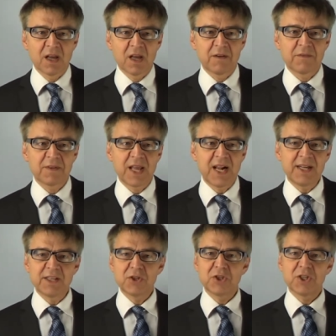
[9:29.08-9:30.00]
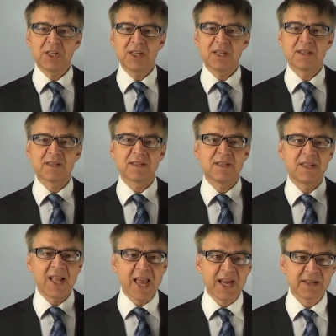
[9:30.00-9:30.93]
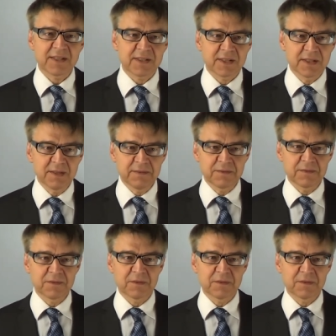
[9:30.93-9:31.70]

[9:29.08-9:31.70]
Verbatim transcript: If delta G is negative,